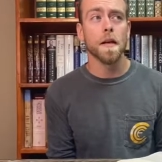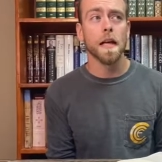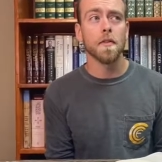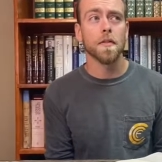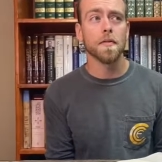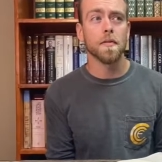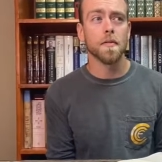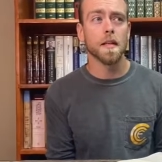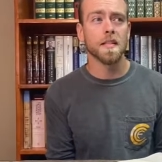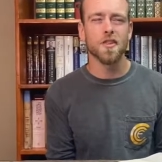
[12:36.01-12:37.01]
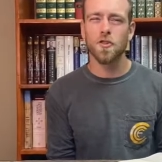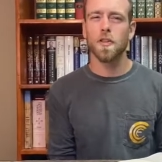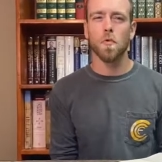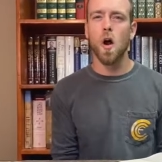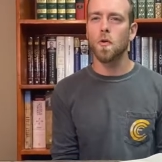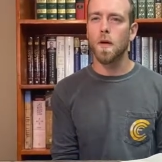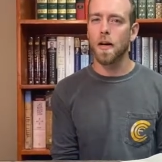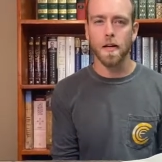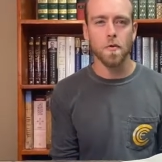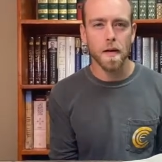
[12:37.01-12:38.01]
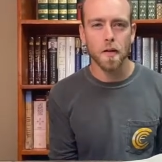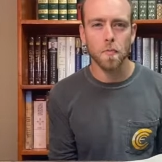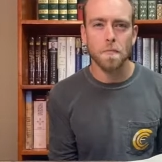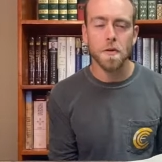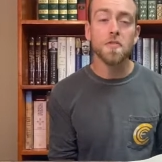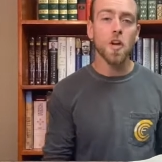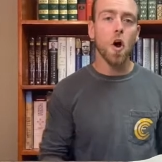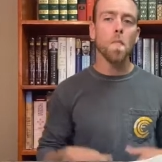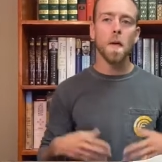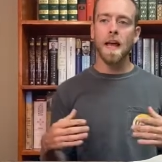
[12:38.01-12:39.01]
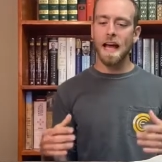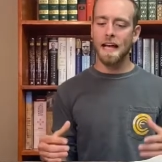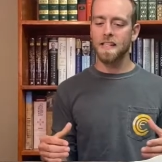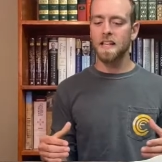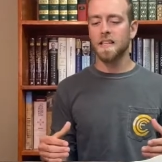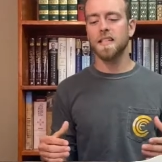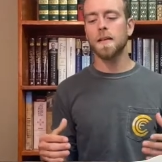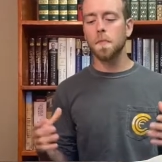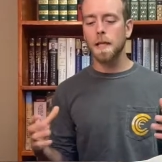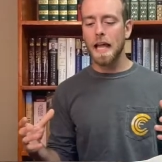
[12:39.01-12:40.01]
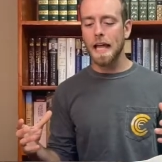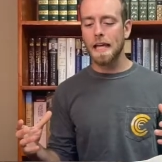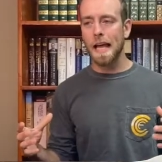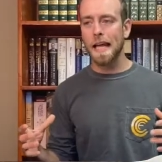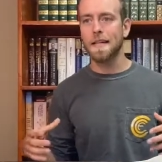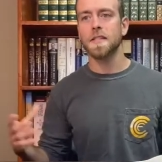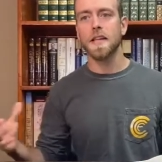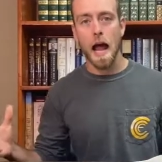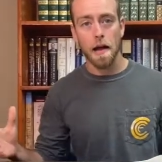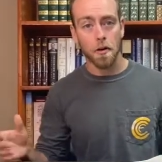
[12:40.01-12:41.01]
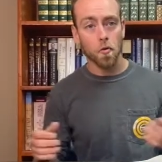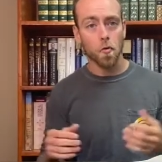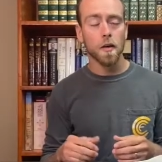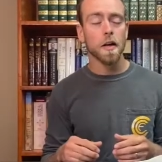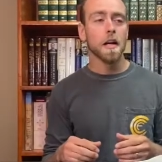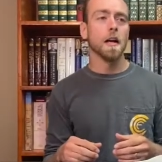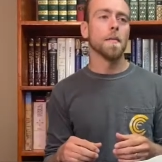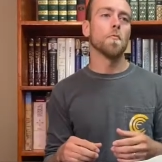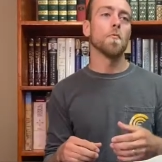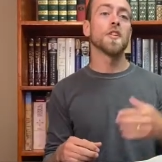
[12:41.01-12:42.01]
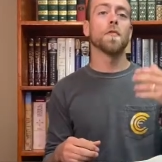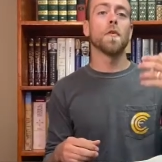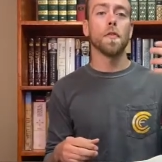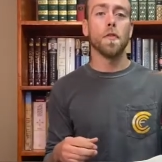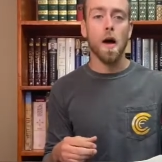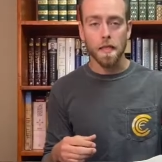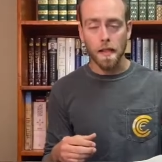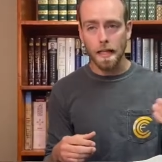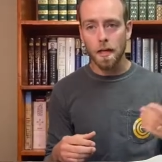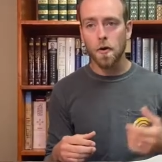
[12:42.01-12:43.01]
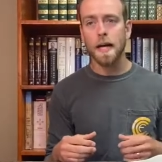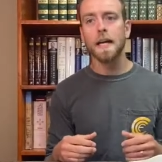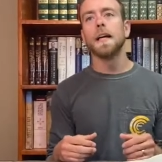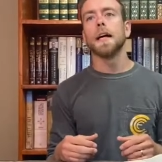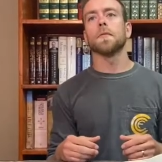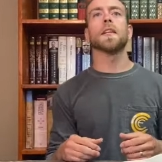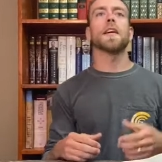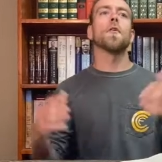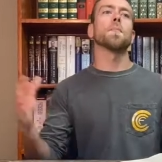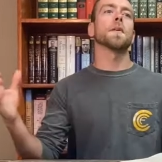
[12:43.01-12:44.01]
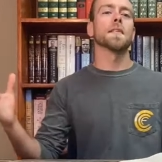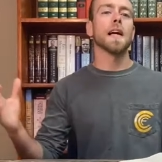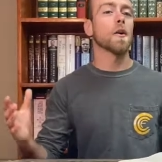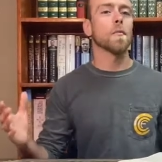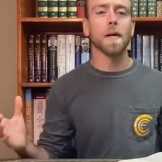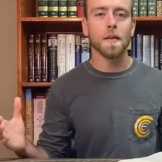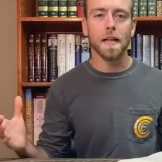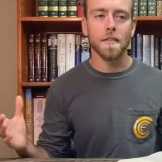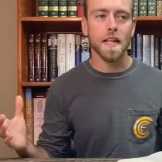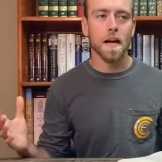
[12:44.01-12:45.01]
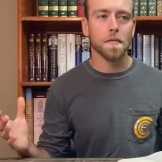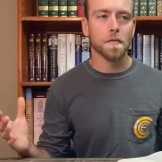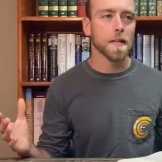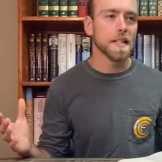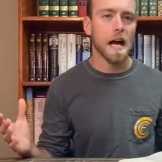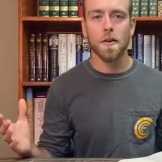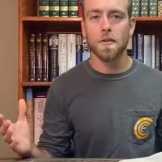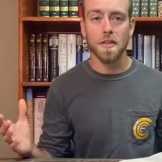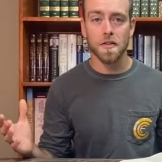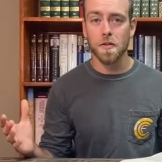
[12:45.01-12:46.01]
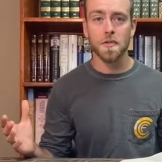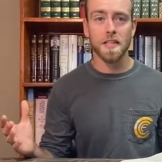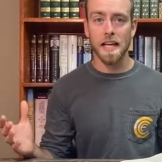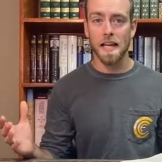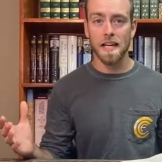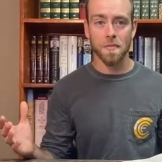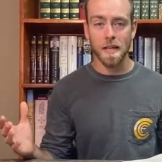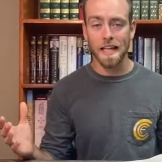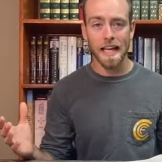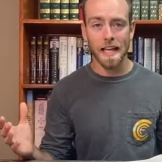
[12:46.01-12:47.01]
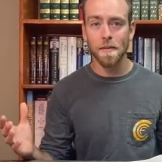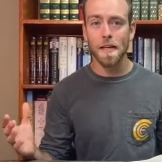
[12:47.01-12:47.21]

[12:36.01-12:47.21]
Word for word: in essentially the wrong way or in a weird way. We use hope as simply a, a desire or um, a wishful thought, like, oh, I, I really hope that Taco Bell gives out free tacos on Tuesday next week again,